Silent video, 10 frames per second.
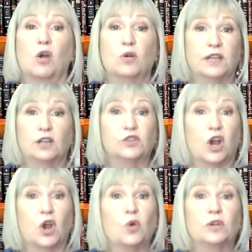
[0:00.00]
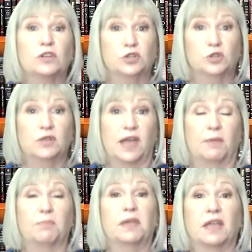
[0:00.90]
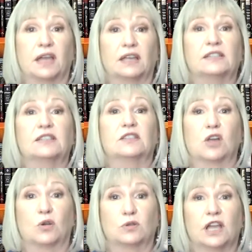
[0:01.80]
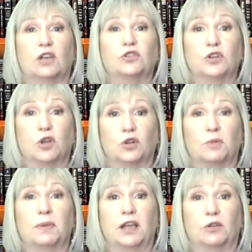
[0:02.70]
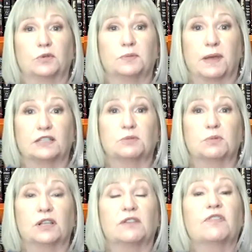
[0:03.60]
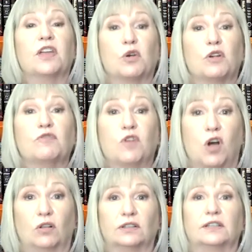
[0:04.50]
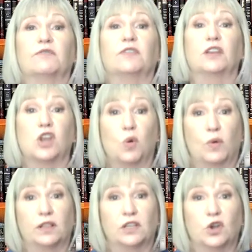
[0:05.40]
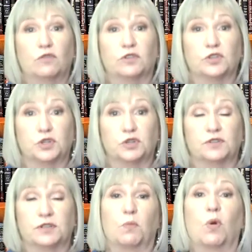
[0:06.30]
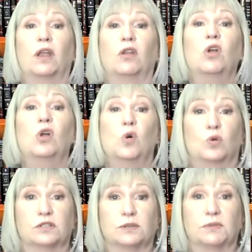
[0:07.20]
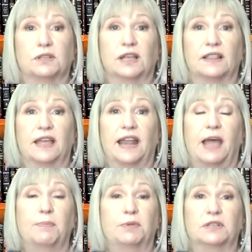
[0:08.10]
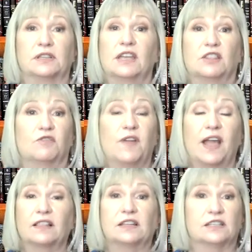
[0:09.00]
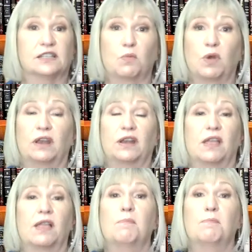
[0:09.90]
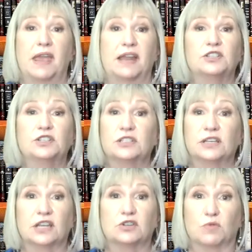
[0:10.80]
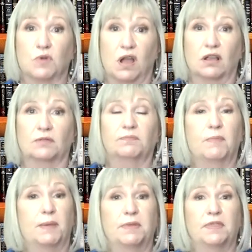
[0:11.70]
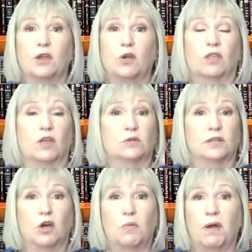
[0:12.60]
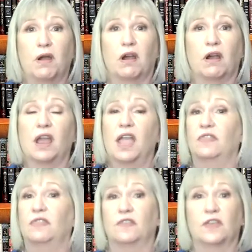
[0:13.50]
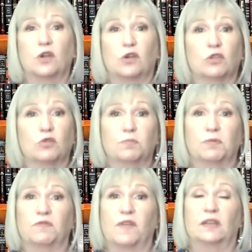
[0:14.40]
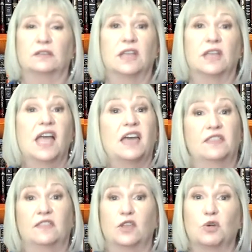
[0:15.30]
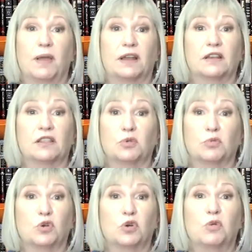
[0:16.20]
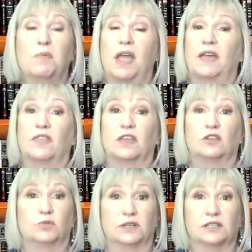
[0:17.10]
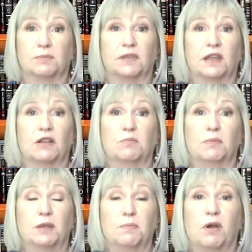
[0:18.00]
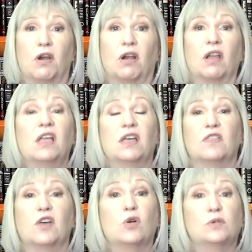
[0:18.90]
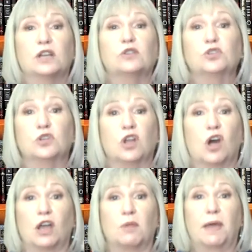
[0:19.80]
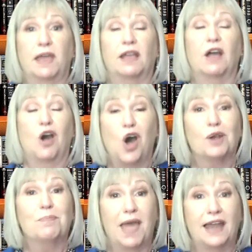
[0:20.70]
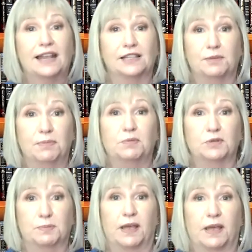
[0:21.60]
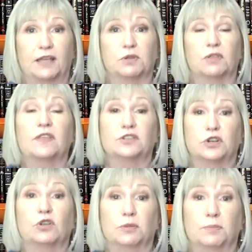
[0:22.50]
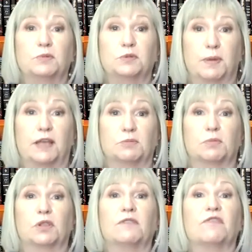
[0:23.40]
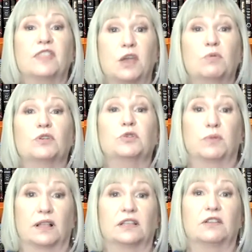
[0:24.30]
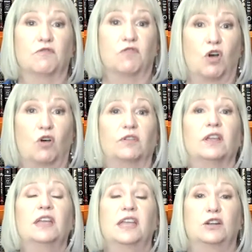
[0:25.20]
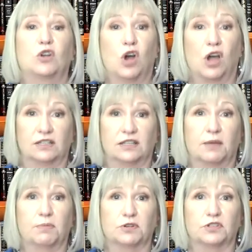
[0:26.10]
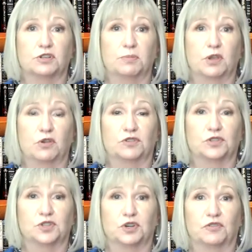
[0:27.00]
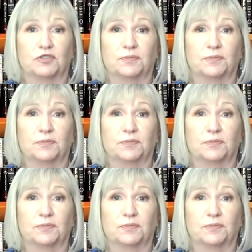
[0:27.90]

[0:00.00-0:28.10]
Hotels aren't going to do that because the hotel should only be held responsible if they are at fault, if they knowingly overserve someone or something like that happens. The fact that someone manages to get drunk, maybe they go to the hotel bar and then they go to the group event and then they go back to their room and they drink something out of the mini bar, the hotel shouldn't automatically be responsible. They should only be responsible if they were directly involved in causing that person to be overserved.